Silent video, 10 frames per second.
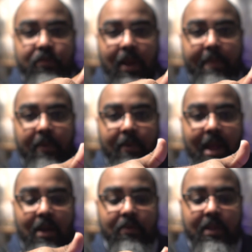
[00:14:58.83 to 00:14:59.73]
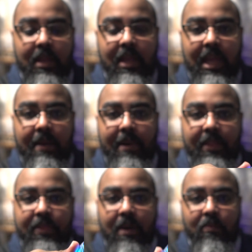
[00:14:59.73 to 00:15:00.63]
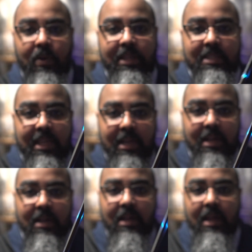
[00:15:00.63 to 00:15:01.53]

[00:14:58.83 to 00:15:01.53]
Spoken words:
wrap around and my thumb rests here,